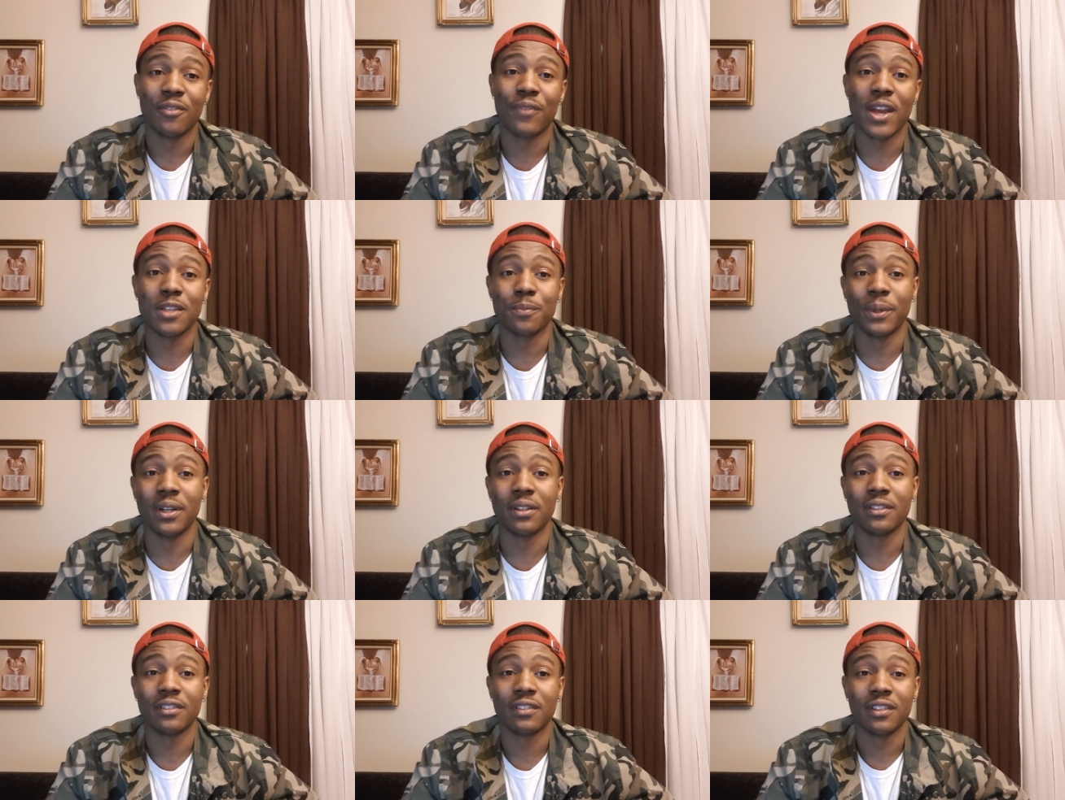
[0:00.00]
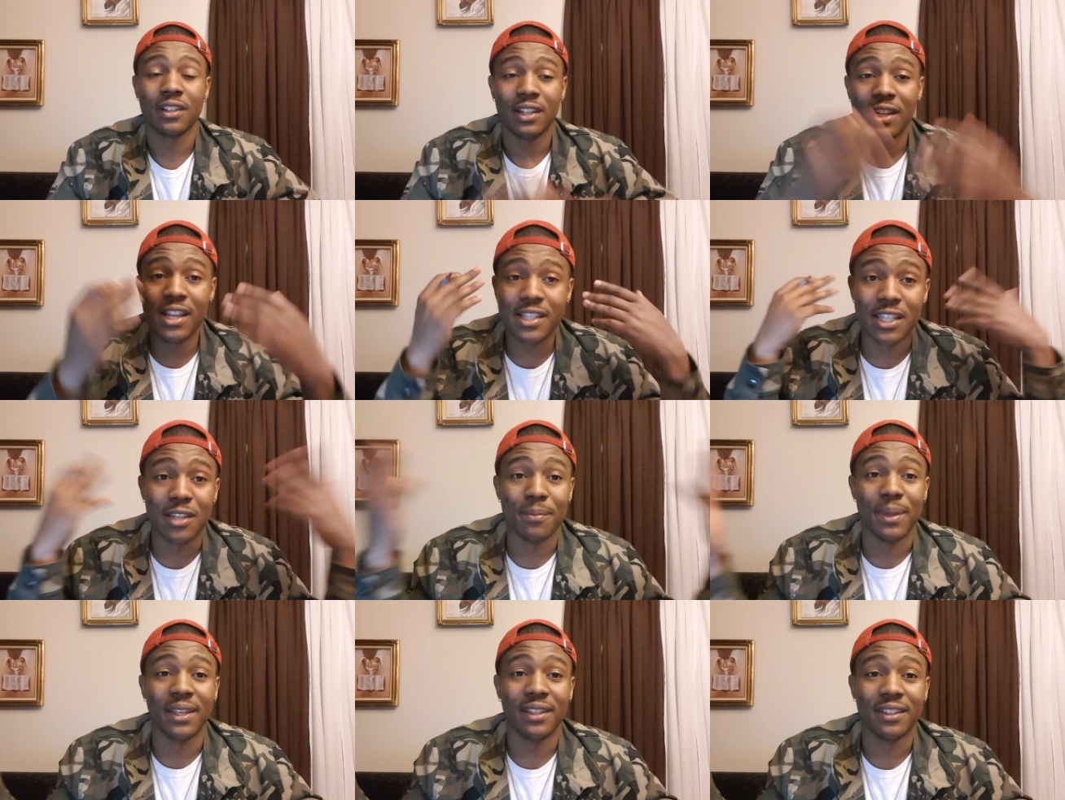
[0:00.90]
Facebook, listen to
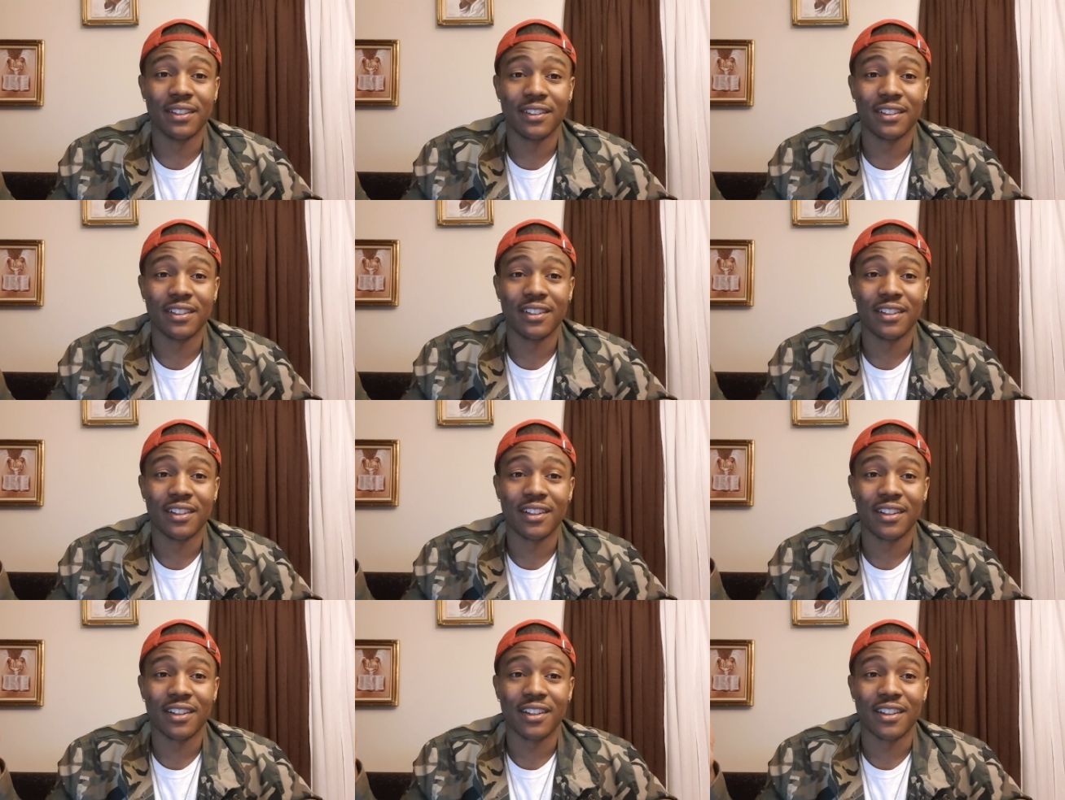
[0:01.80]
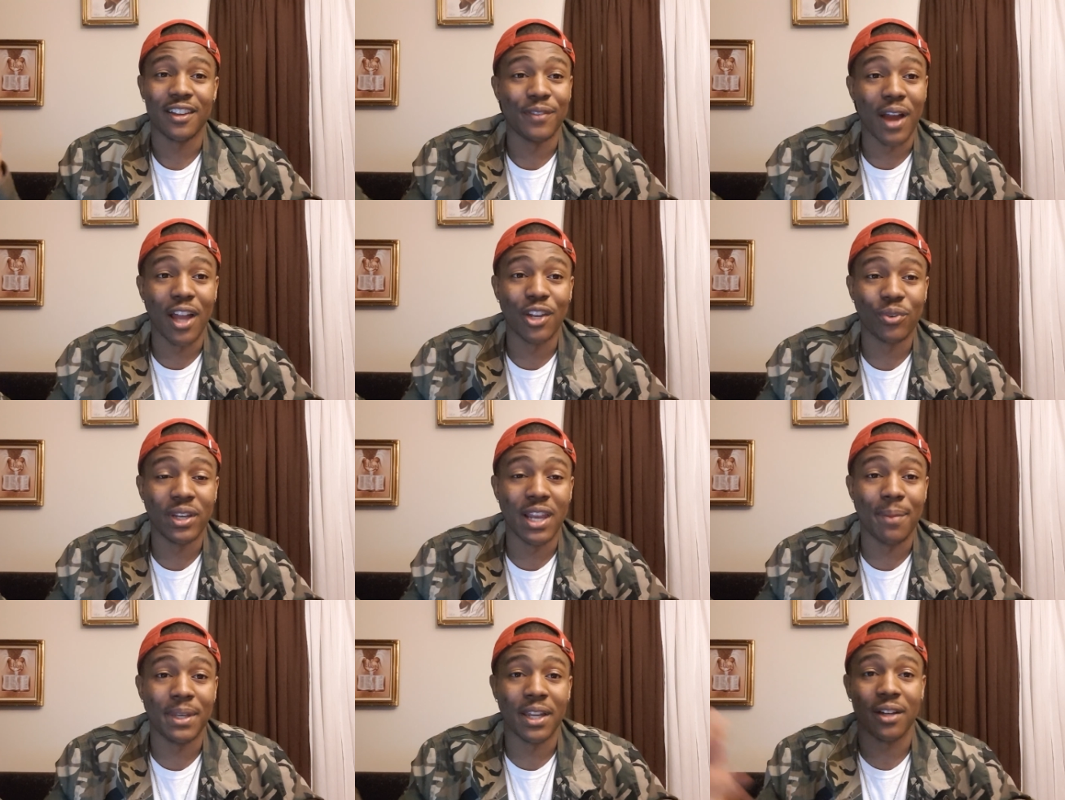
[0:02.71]
me. If y'all agree,
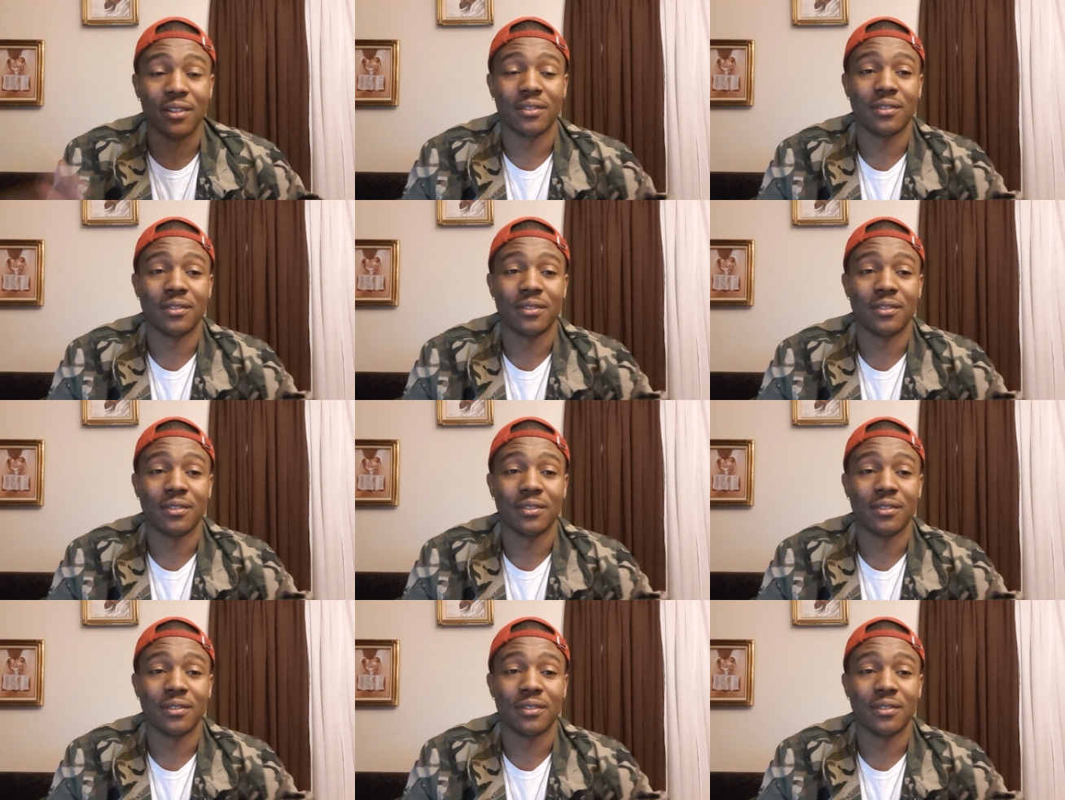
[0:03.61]
let me know.